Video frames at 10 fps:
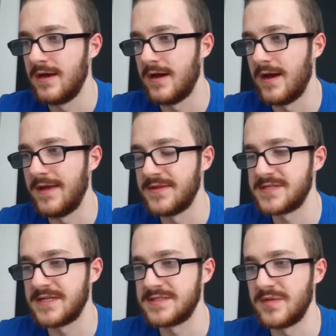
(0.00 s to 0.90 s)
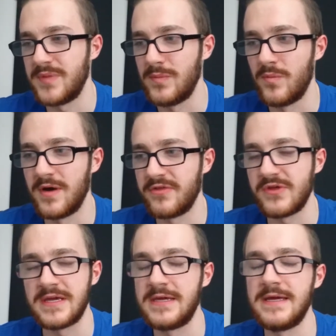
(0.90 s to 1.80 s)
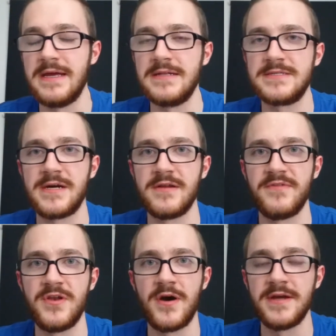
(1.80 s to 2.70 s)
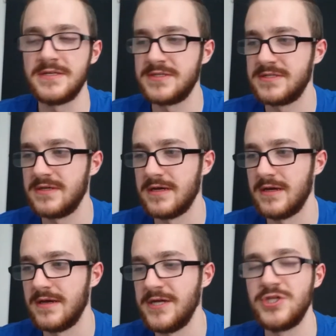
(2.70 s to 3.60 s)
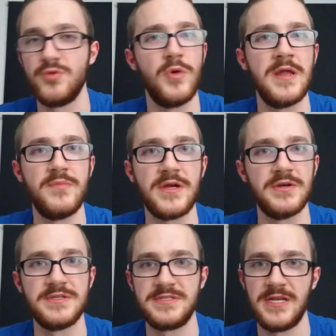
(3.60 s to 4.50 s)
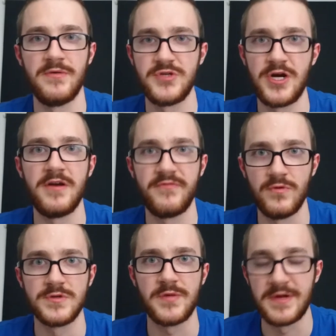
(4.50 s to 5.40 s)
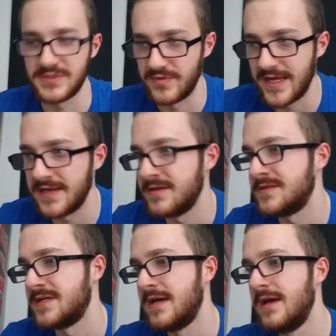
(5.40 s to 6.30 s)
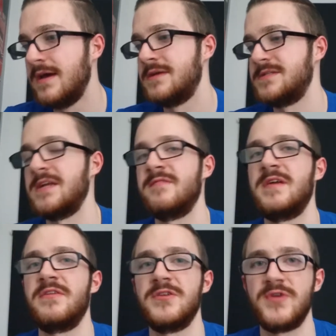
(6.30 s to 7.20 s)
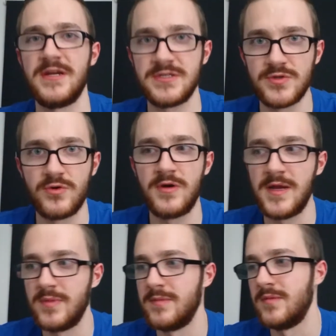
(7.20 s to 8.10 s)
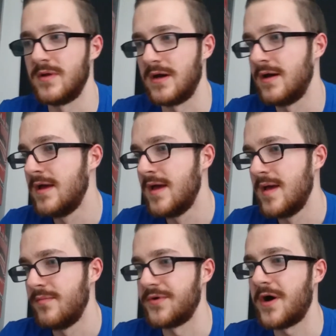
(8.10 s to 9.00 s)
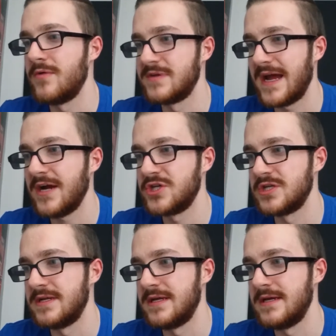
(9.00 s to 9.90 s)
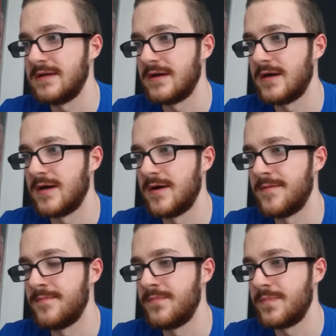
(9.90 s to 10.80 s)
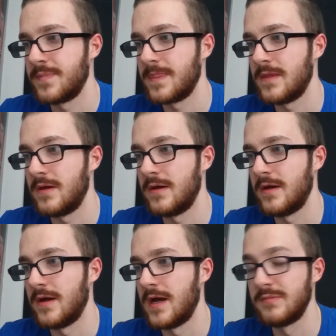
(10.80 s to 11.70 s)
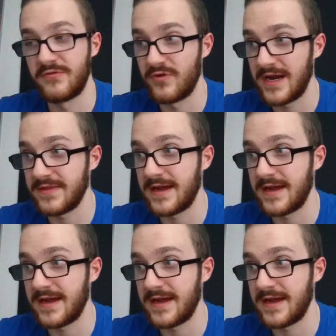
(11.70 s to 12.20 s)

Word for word: uh, in the sense that people might think it's kind of a nice, uh, he should win it because, you know, Uncharted 4 is coming to an end. It's the end of Nathan Drake's story, blah, blah, blah. But I would actually um, uh, before that,